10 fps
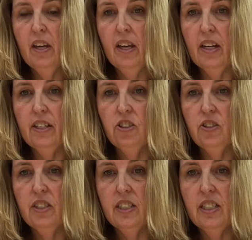And as you
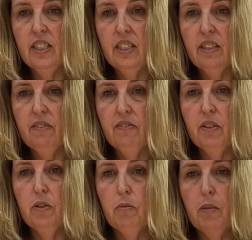can see, the
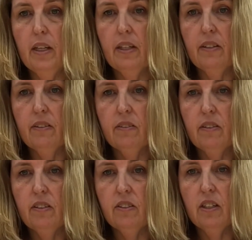foam
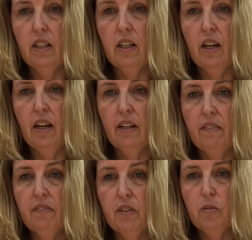there's a lot of
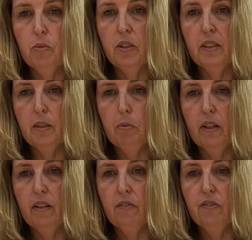foam on this
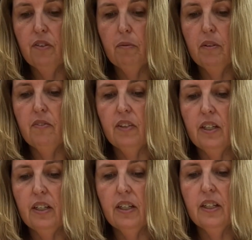plate from the
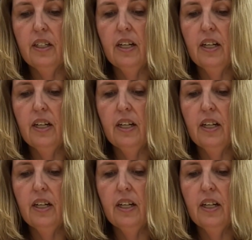vinegar.